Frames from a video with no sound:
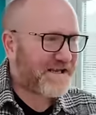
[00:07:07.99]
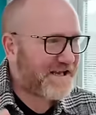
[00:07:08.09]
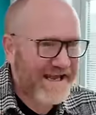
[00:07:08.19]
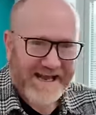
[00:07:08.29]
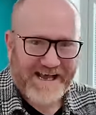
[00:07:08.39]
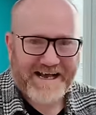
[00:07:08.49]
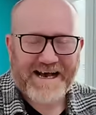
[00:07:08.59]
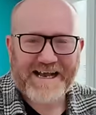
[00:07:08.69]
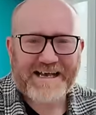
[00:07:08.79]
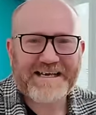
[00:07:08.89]
year.
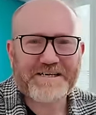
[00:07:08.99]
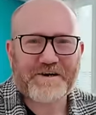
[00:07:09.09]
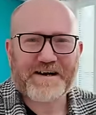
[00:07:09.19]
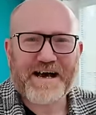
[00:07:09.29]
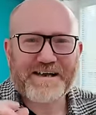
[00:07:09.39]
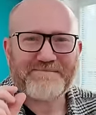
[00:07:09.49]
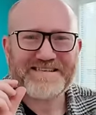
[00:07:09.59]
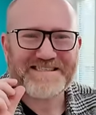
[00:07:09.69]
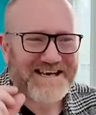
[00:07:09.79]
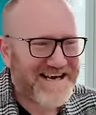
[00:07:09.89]
I kid you not, and I am
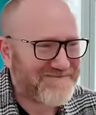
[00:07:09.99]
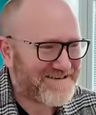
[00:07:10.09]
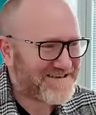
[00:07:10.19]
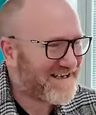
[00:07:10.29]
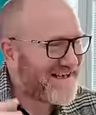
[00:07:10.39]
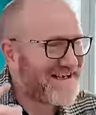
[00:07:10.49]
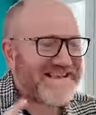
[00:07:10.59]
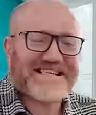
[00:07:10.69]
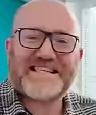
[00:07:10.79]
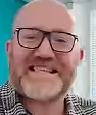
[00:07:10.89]
determined.
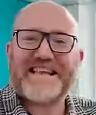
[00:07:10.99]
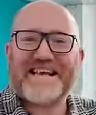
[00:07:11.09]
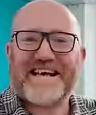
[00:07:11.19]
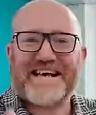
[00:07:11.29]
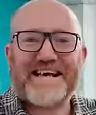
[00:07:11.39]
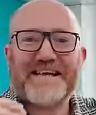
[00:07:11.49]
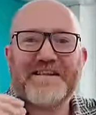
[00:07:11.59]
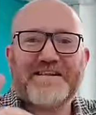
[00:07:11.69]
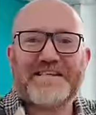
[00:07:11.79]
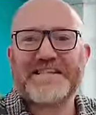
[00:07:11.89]
This is the year.
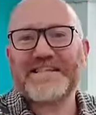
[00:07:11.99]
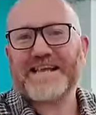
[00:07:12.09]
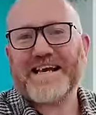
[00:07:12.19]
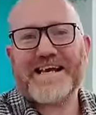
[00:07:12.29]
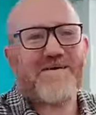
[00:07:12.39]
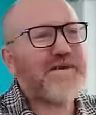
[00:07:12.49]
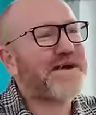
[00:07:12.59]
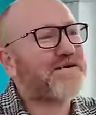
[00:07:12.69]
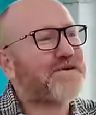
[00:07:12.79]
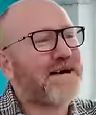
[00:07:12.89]
This is the year we
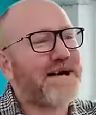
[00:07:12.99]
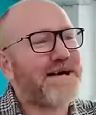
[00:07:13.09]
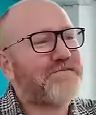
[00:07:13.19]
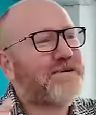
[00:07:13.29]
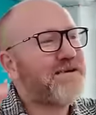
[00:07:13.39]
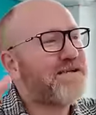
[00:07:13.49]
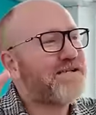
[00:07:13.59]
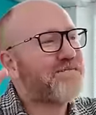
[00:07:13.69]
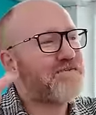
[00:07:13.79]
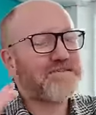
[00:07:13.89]
are going to have
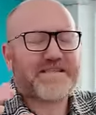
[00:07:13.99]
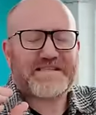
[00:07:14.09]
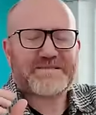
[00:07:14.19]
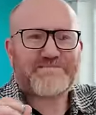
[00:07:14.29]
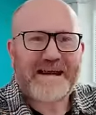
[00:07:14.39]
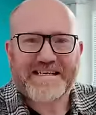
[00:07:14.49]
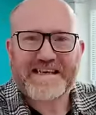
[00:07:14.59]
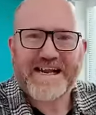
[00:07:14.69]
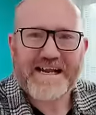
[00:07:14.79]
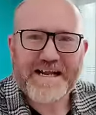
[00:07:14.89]
the most
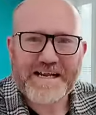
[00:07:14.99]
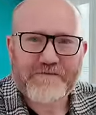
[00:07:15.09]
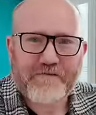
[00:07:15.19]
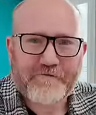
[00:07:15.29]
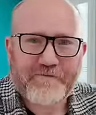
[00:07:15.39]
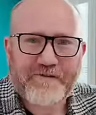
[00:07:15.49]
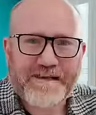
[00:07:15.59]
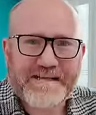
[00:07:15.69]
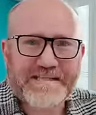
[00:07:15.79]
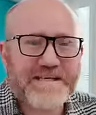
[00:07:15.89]
spectacular crop of
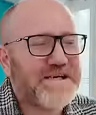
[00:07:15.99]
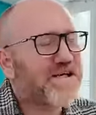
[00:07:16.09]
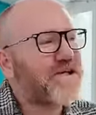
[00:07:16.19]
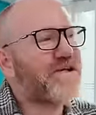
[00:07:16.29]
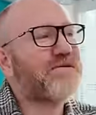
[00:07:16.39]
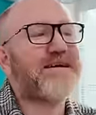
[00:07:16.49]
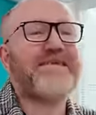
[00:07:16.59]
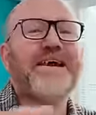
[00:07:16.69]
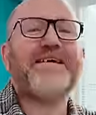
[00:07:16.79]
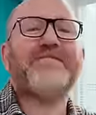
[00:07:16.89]
peas you
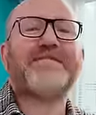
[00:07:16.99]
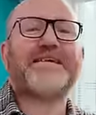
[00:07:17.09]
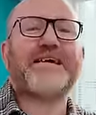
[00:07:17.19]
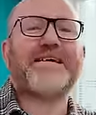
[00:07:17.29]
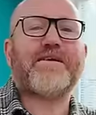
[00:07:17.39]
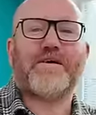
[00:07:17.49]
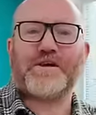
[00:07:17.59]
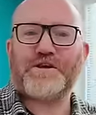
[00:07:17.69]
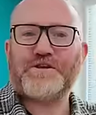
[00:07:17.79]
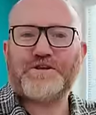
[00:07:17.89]
have ever seen
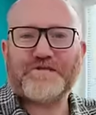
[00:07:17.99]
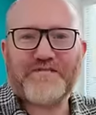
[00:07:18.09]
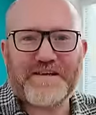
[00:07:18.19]
on a YouTube